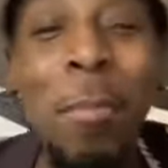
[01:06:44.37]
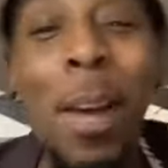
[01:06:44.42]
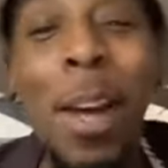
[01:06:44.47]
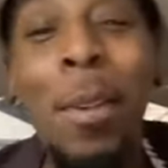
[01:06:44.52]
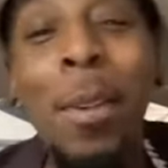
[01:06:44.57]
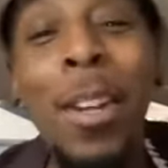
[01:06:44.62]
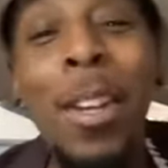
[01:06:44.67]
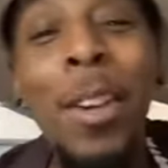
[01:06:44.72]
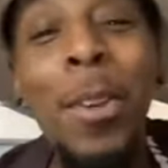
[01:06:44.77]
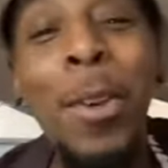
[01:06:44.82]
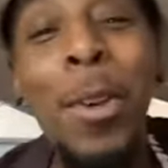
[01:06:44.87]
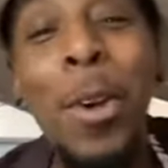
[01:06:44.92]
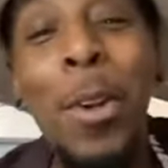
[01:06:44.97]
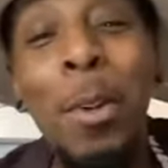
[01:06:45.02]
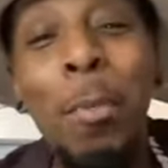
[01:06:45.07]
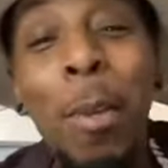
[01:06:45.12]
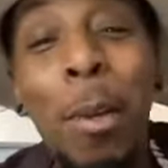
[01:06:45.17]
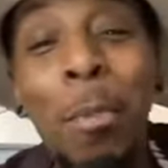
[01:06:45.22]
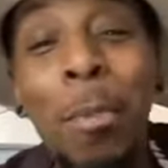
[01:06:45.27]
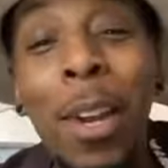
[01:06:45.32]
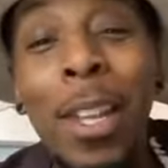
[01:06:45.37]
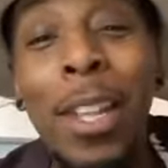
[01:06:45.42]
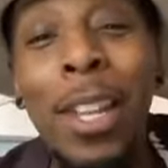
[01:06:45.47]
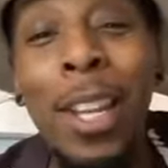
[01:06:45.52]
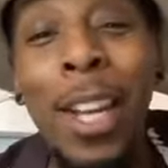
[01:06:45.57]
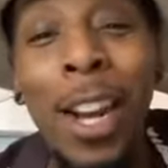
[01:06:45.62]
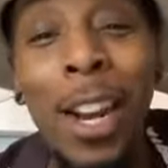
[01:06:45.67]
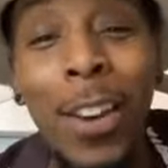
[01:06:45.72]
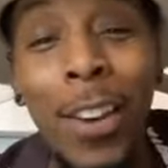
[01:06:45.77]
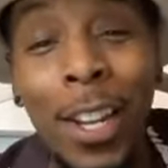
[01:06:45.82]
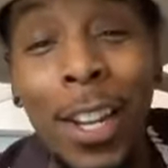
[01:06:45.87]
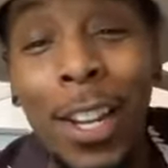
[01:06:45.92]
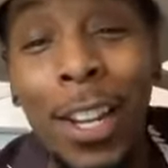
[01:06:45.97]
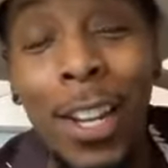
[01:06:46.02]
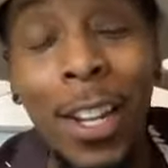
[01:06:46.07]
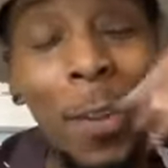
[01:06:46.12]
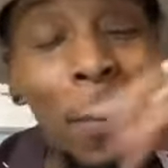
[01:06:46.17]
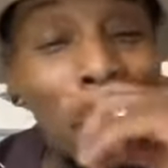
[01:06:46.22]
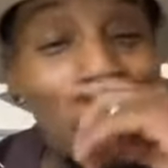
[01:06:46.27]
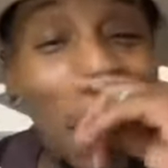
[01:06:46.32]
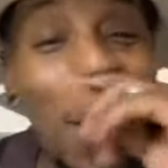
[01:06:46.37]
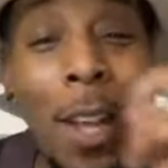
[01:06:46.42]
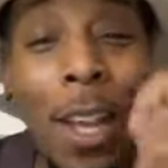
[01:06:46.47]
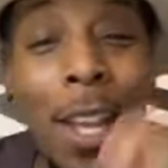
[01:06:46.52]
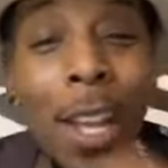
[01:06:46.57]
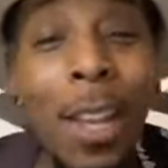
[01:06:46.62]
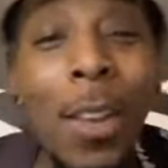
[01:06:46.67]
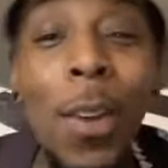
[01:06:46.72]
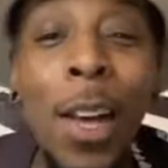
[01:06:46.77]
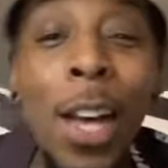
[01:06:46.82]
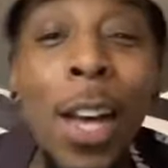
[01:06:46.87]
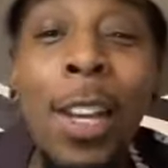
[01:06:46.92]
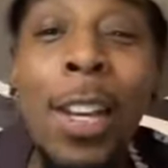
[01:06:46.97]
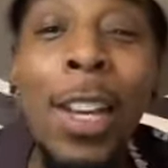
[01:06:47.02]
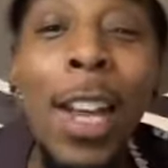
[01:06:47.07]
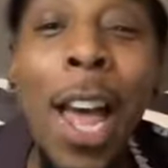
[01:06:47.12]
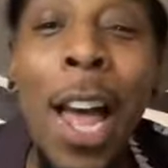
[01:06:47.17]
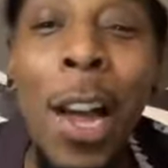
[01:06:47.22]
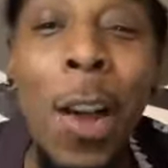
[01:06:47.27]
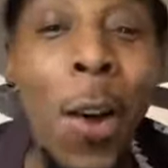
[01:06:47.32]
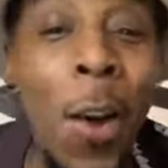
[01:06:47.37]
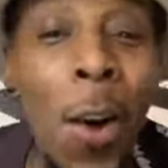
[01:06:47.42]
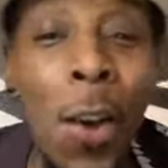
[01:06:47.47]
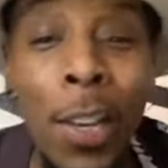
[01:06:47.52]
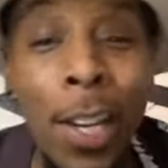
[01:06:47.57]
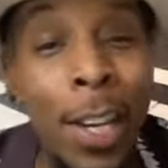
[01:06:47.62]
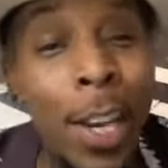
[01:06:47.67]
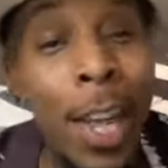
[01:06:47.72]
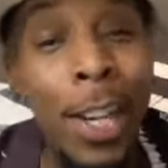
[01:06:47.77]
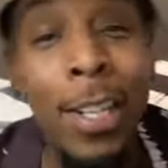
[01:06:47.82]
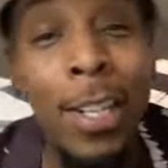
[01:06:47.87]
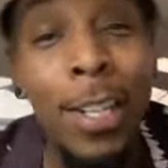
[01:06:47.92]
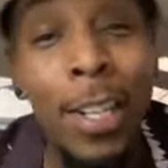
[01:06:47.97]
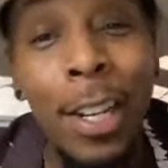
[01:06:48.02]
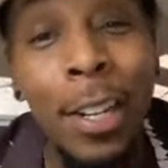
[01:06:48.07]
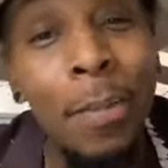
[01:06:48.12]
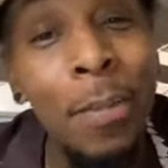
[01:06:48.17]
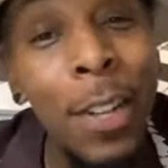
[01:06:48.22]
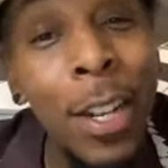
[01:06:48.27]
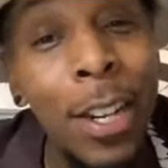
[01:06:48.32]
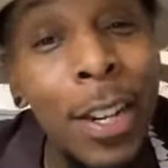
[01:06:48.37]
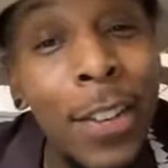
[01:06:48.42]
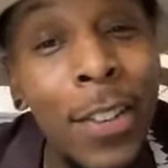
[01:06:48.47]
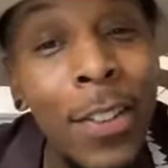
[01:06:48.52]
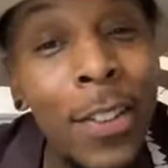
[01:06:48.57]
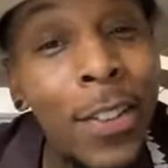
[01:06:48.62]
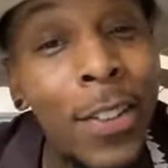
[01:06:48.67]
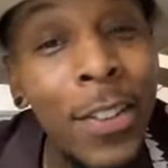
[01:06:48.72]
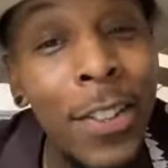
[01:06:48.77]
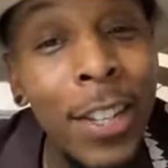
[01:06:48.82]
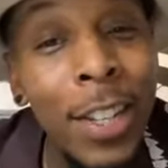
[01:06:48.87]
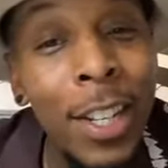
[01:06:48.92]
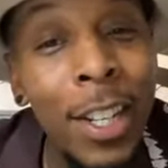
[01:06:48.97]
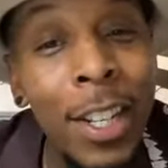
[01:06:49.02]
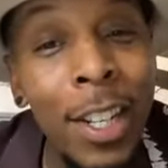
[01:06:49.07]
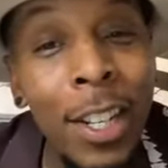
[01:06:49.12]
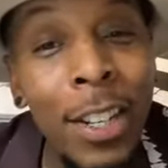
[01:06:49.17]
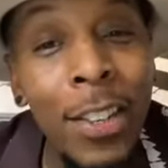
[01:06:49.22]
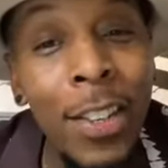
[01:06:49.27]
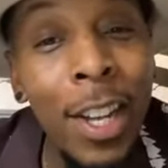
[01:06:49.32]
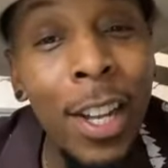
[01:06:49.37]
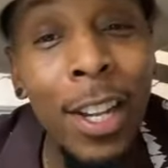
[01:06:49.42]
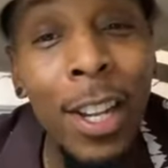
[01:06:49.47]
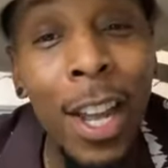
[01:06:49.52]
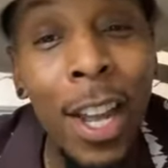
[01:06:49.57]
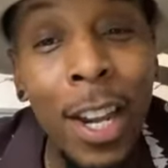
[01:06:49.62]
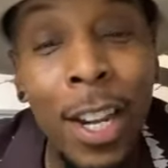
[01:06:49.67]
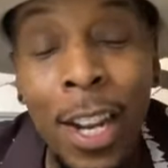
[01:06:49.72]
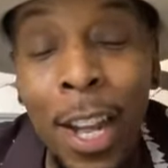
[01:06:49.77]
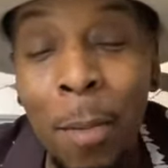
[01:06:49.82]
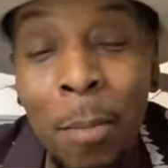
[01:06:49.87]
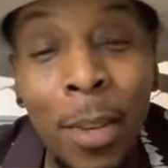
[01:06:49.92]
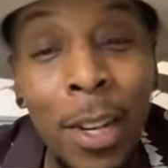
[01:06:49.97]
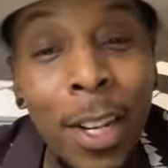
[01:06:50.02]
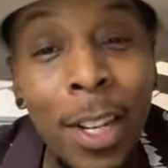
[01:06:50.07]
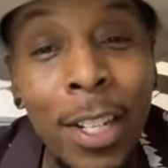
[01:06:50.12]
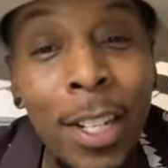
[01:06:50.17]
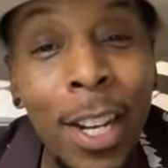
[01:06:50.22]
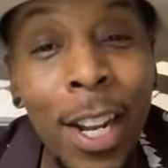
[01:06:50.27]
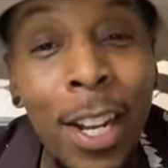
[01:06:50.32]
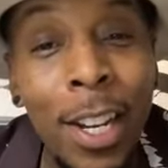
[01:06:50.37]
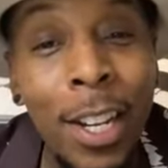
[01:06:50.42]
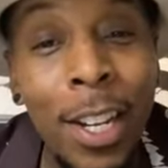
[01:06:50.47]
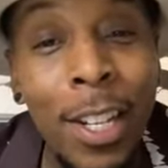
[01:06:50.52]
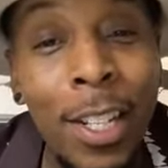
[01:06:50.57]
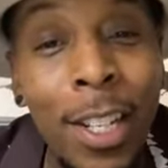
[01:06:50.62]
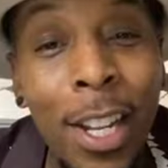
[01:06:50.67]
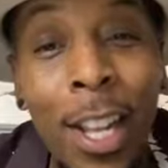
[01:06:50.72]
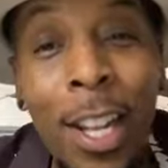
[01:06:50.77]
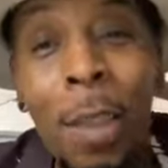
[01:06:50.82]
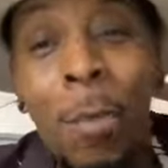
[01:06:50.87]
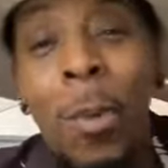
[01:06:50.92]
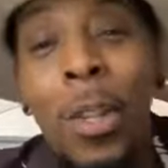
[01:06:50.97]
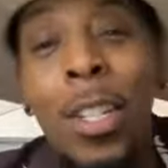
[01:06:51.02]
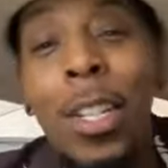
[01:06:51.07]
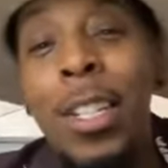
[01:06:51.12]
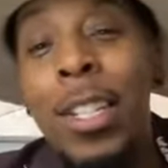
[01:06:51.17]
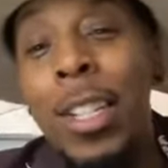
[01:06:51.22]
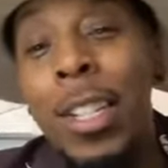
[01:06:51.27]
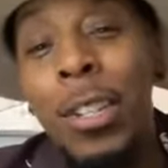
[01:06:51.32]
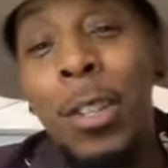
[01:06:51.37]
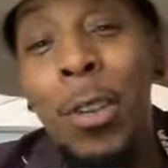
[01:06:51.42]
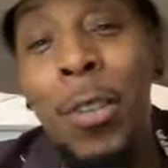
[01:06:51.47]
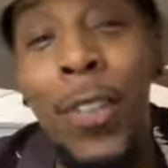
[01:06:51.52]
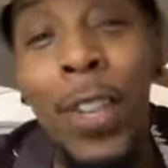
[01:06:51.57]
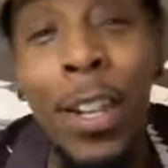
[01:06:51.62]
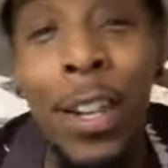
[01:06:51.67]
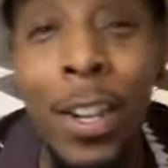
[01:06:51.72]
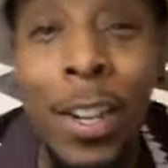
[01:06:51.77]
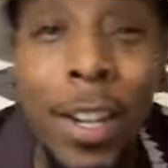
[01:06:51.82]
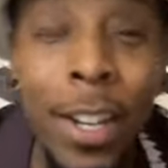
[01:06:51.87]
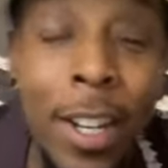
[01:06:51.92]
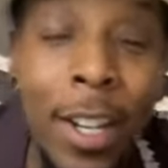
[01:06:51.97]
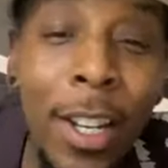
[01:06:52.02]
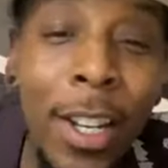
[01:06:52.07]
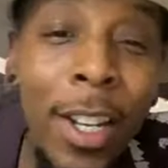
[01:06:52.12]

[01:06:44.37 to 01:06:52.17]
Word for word: my go go to my brother Larry. He he'll he'll unlock all of that stuff, you know. He'll unlock it. I'm this ain't this that ain't what this is over here.